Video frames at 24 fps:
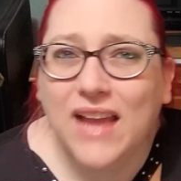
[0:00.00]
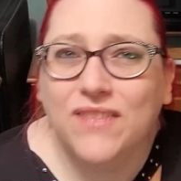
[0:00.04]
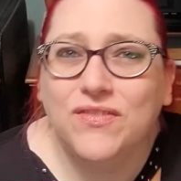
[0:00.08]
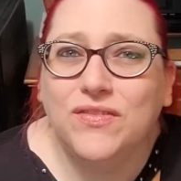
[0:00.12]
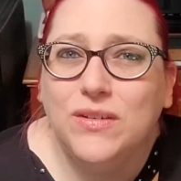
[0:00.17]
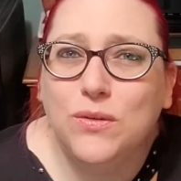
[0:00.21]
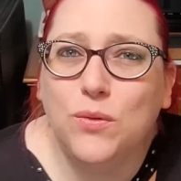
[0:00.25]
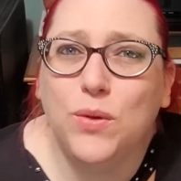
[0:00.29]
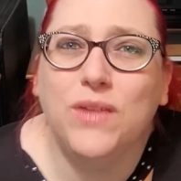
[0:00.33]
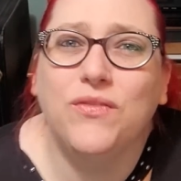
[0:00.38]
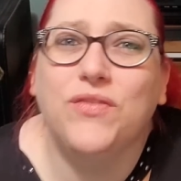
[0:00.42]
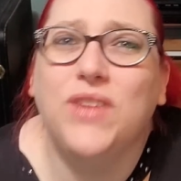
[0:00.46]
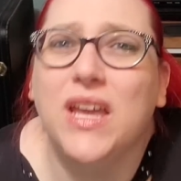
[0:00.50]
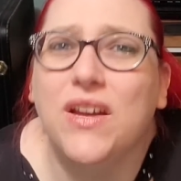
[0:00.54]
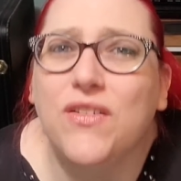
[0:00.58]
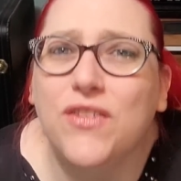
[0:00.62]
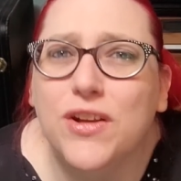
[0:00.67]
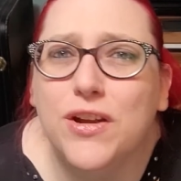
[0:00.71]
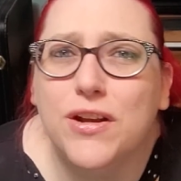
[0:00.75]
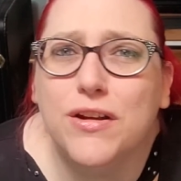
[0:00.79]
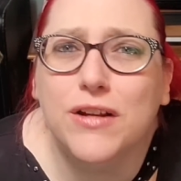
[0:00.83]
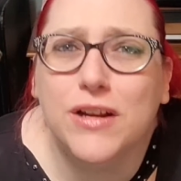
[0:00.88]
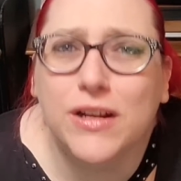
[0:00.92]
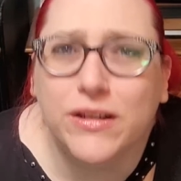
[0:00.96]
We've
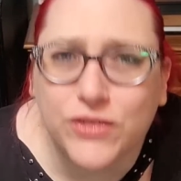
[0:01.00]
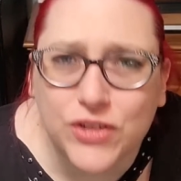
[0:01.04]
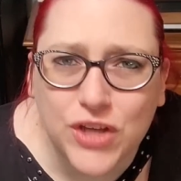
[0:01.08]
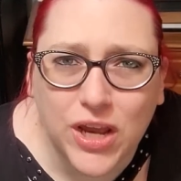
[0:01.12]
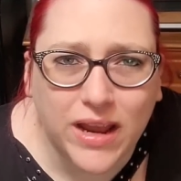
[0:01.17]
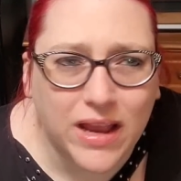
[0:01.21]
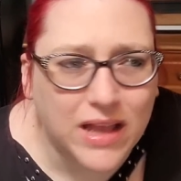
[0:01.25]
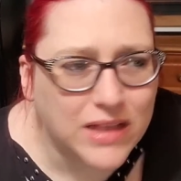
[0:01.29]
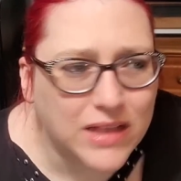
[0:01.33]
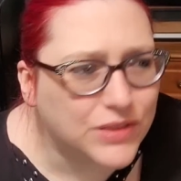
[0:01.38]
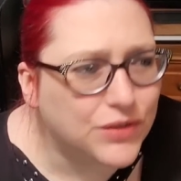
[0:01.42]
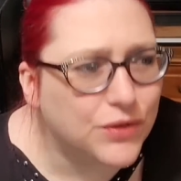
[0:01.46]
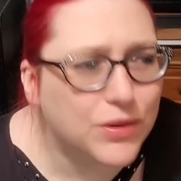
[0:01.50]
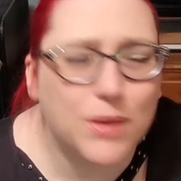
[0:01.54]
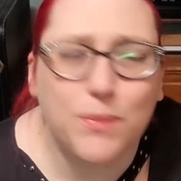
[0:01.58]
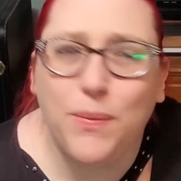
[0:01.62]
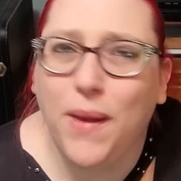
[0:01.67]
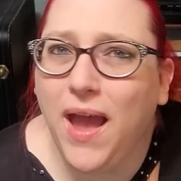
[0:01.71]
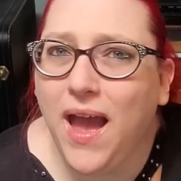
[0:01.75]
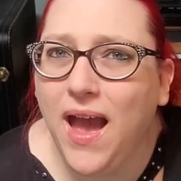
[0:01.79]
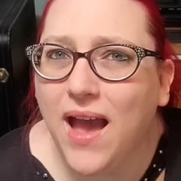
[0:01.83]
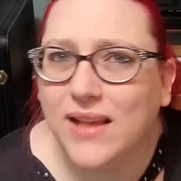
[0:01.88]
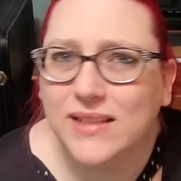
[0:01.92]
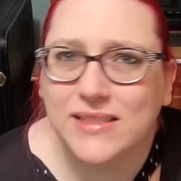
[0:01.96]
given her a chance for the
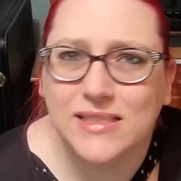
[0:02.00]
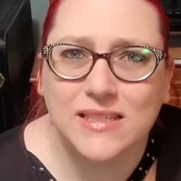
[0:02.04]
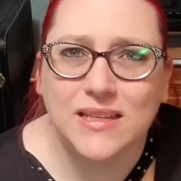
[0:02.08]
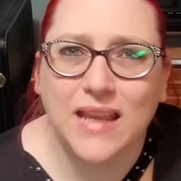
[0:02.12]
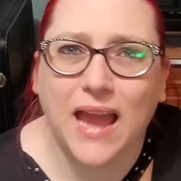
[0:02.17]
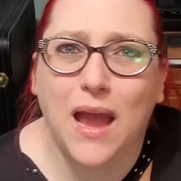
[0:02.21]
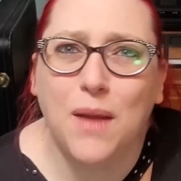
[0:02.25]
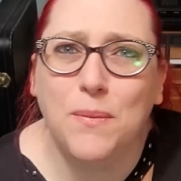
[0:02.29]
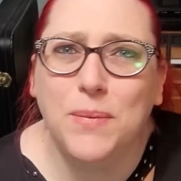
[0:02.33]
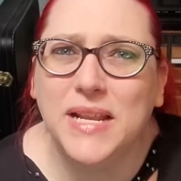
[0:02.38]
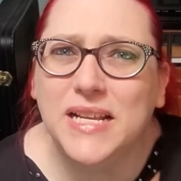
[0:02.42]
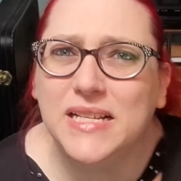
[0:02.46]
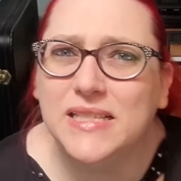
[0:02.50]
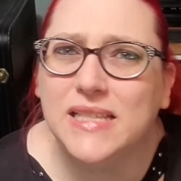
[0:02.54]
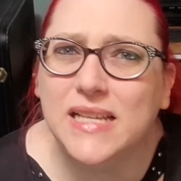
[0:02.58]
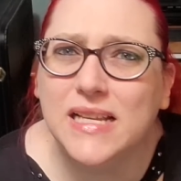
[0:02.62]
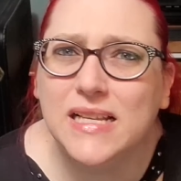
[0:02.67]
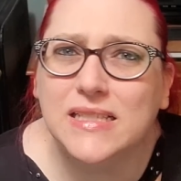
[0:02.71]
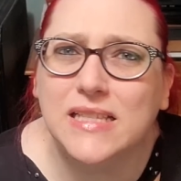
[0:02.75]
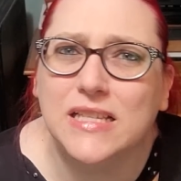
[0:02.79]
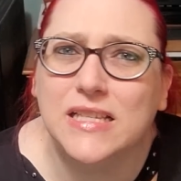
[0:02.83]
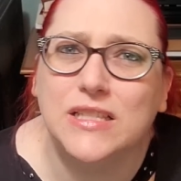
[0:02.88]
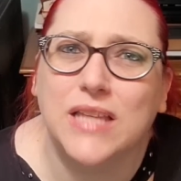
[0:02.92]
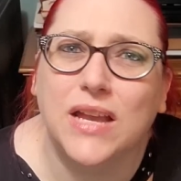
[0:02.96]
past, how many
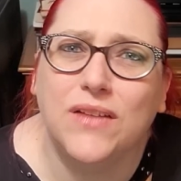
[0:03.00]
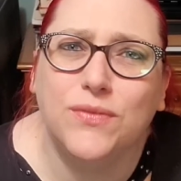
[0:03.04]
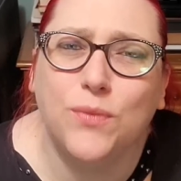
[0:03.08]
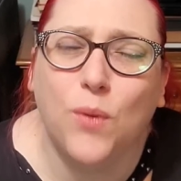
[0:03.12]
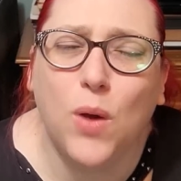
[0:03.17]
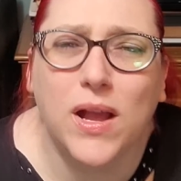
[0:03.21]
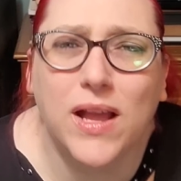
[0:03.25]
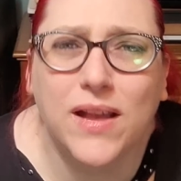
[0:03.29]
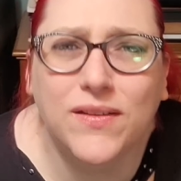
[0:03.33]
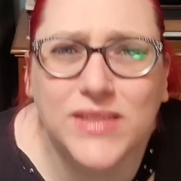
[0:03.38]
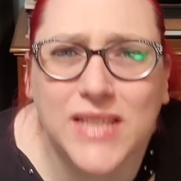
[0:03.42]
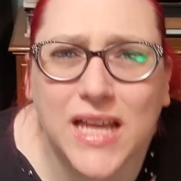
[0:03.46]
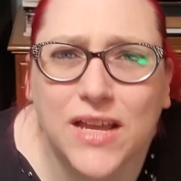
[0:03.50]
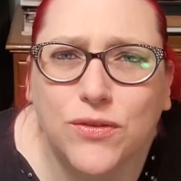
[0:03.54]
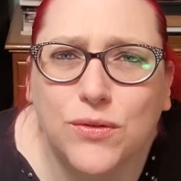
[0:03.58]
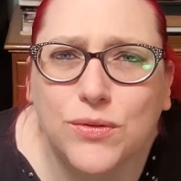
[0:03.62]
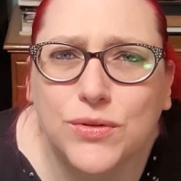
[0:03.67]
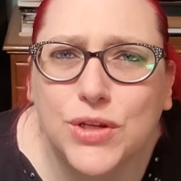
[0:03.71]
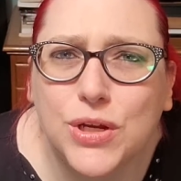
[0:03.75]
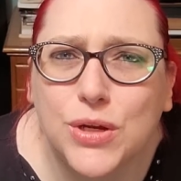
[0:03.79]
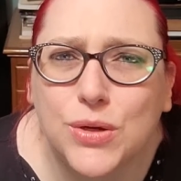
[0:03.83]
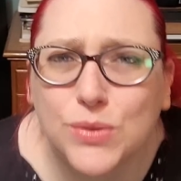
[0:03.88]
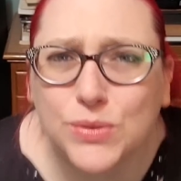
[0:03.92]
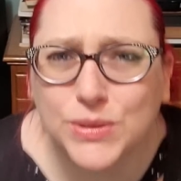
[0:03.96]
seasons? I've sat
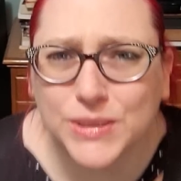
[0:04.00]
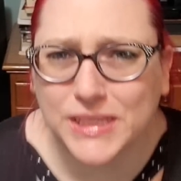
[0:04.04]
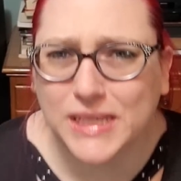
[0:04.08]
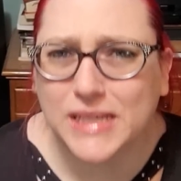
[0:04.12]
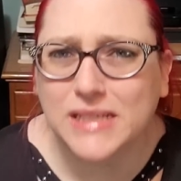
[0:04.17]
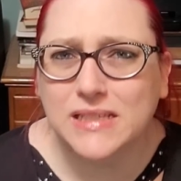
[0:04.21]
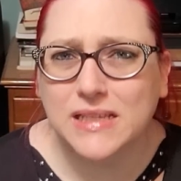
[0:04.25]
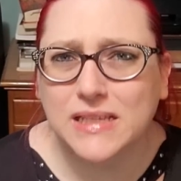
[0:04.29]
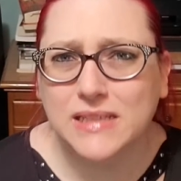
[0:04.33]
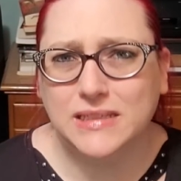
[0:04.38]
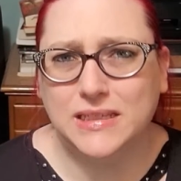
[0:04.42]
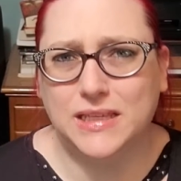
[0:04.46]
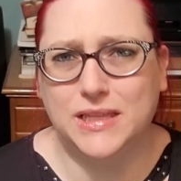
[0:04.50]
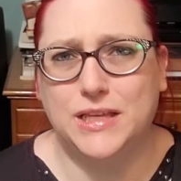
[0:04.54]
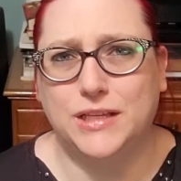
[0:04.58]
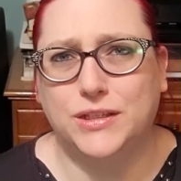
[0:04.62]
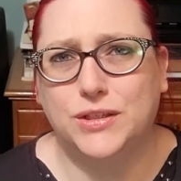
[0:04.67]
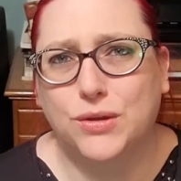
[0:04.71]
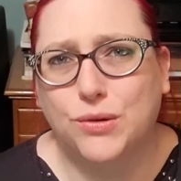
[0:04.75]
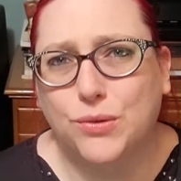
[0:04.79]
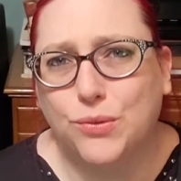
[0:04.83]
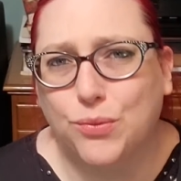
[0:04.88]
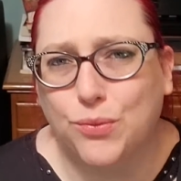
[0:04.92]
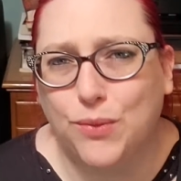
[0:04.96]
through 2 seasons of
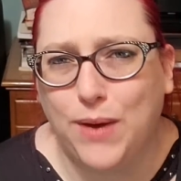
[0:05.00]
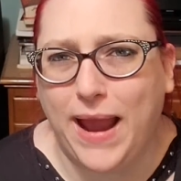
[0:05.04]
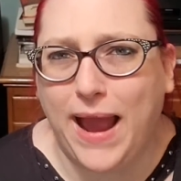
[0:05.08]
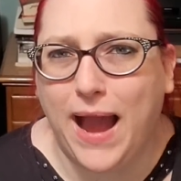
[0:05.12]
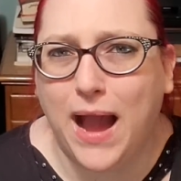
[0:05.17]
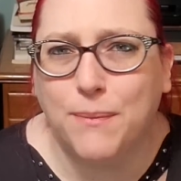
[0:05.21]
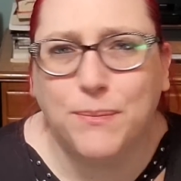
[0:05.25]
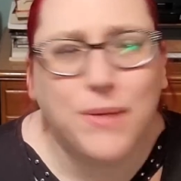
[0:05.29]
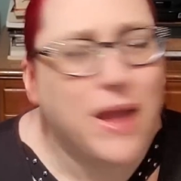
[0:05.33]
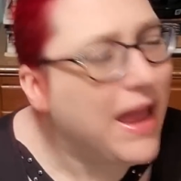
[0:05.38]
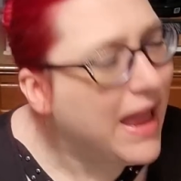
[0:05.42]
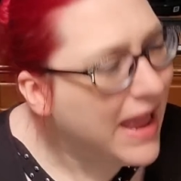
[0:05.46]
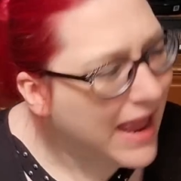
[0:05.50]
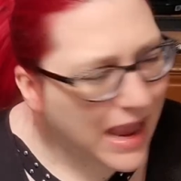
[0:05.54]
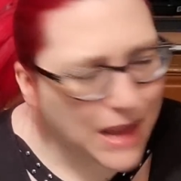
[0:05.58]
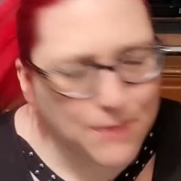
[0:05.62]
this crap.